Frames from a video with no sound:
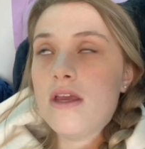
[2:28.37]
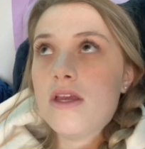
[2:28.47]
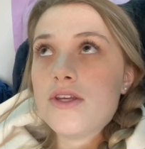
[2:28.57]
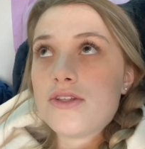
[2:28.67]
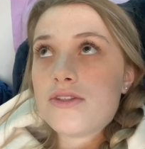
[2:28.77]

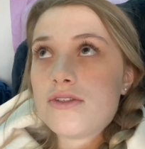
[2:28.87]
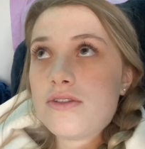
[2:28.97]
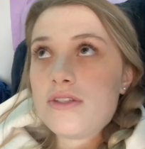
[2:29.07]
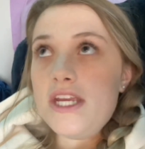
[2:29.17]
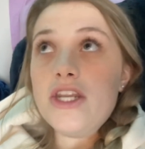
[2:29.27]

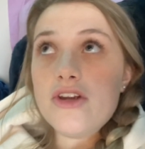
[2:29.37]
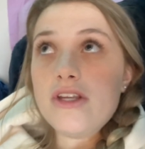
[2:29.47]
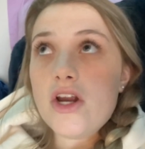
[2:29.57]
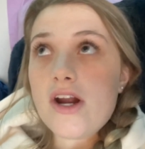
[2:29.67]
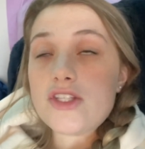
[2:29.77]
senior
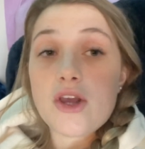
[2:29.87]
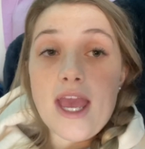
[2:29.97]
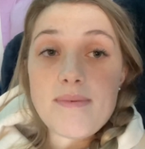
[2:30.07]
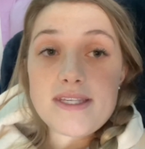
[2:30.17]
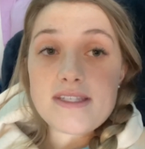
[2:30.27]
year, I took
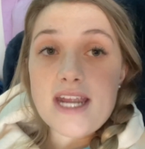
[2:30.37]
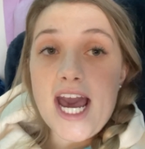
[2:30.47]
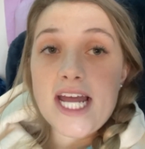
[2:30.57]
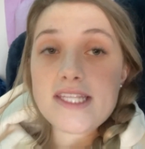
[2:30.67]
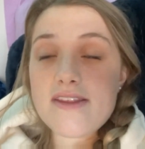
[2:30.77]
AP
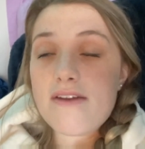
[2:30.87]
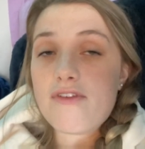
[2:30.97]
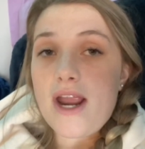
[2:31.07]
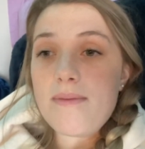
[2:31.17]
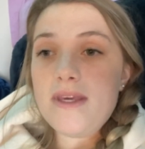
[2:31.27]
stats. And then
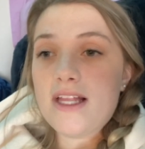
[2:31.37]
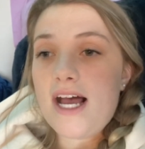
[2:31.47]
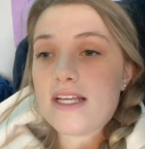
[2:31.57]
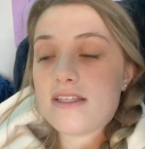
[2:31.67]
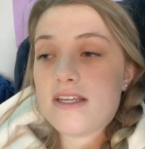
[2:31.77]
for AP
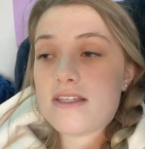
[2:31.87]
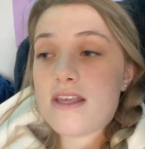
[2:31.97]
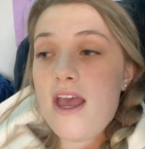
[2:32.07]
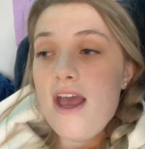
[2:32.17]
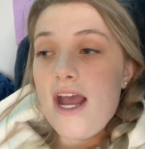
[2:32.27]
classes,
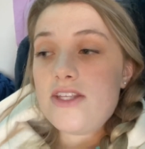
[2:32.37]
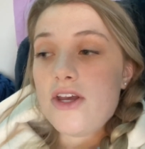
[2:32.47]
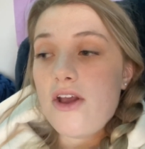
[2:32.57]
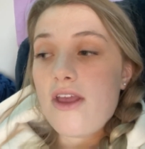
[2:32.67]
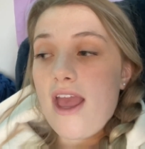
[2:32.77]
I
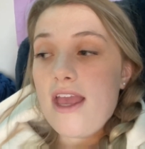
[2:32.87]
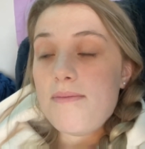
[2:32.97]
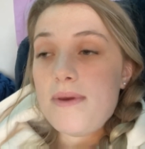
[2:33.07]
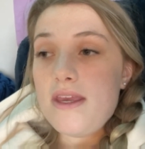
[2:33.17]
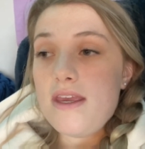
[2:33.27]
took
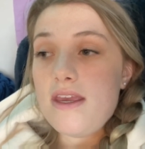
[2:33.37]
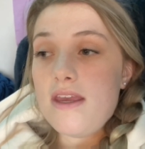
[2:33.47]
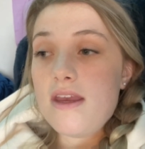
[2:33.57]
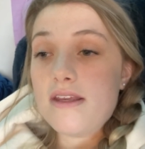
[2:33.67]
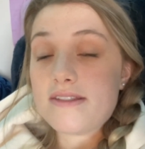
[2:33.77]

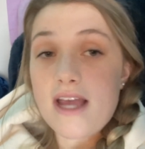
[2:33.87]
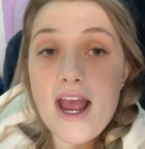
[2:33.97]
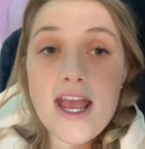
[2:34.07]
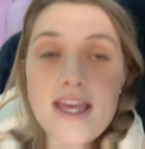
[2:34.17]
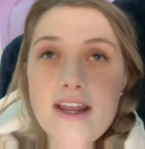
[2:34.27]
AP
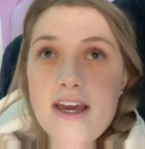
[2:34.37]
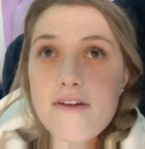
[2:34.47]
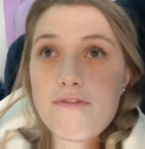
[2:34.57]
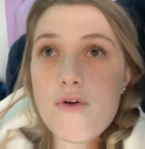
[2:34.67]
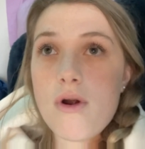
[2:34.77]
psych, and I got a
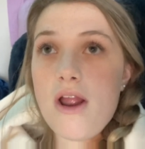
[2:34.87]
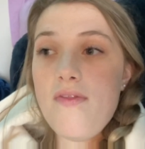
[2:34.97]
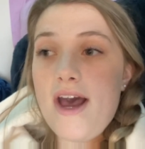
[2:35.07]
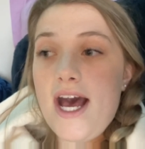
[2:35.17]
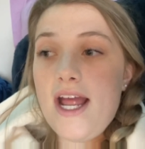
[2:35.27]
4 on
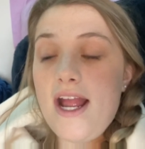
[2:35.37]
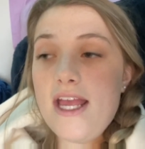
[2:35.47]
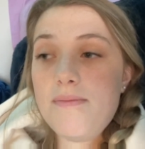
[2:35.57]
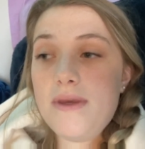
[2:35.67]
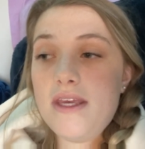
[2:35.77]
that.
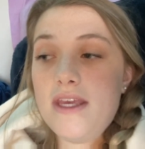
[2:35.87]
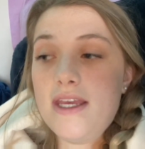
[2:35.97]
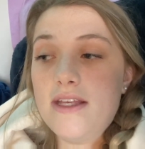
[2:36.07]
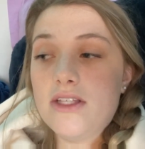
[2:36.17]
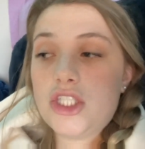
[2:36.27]
AP
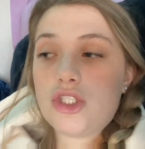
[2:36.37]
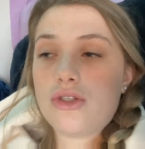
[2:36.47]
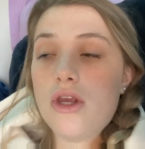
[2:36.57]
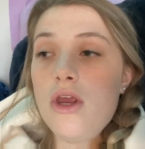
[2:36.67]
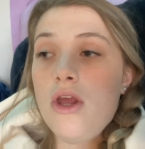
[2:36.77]
English
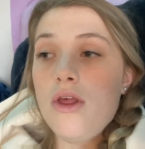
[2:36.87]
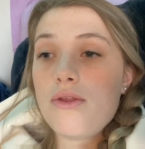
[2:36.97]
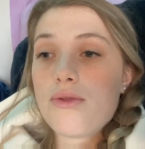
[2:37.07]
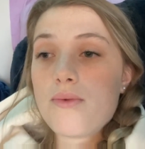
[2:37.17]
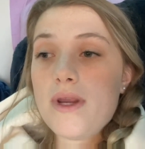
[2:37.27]

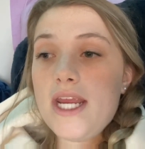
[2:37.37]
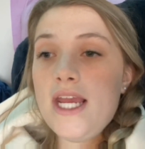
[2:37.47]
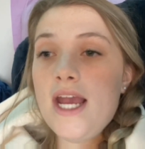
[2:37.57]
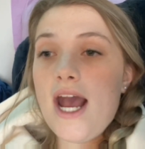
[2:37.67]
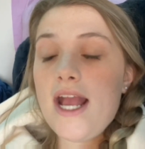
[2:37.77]

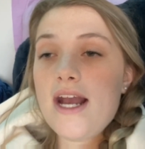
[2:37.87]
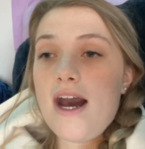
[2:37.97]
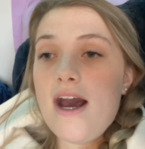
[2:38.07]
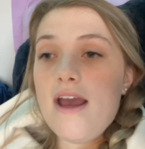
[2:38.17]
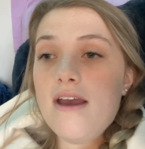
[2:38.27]
3, I
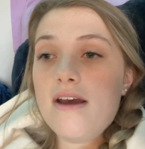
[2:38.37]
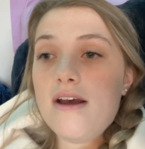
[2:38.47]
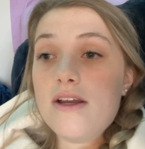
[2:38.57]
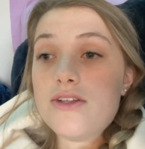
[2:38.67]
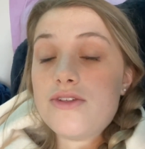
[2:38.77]
got a